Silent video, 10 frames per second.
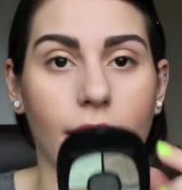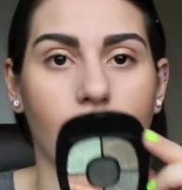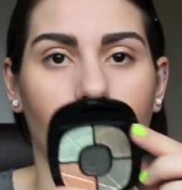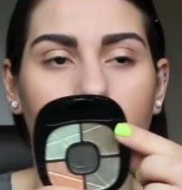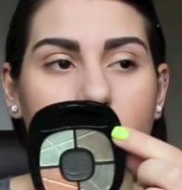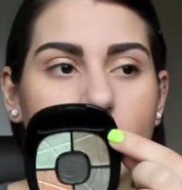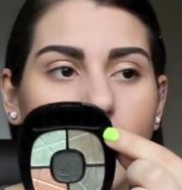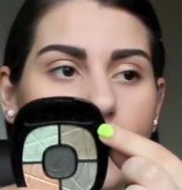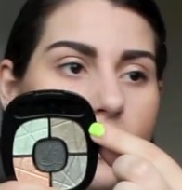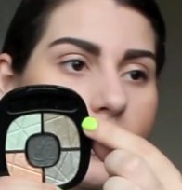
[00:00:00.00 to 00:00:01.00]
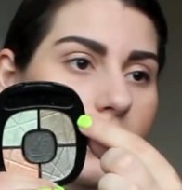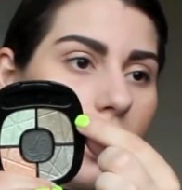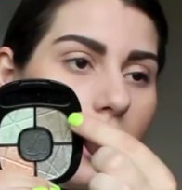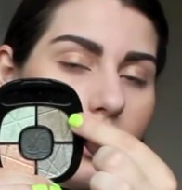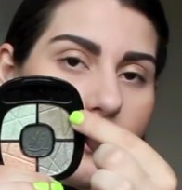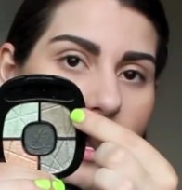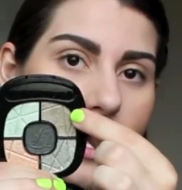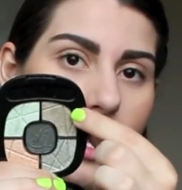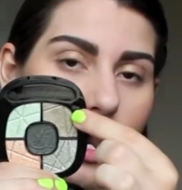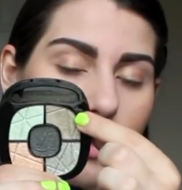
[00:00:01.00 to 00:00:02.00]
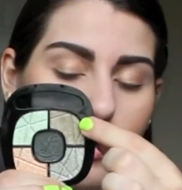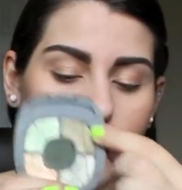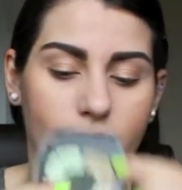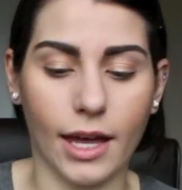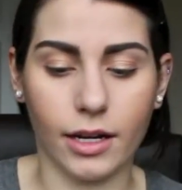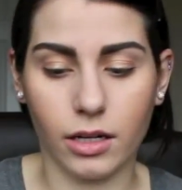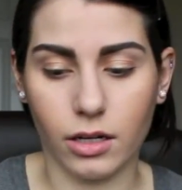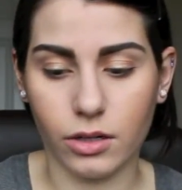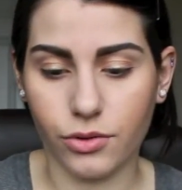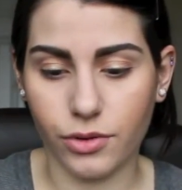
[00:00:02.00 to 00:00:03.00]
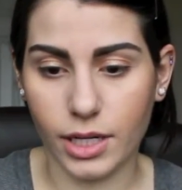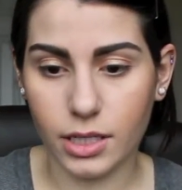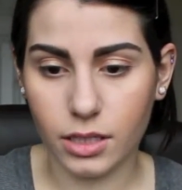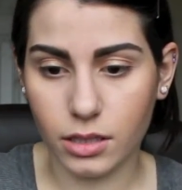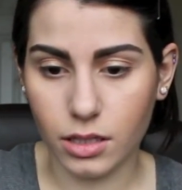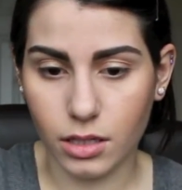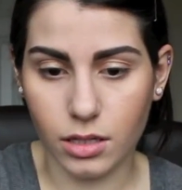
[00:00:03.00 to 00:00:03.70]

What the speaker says: Then I'm going to take this color right here and put that in our crease.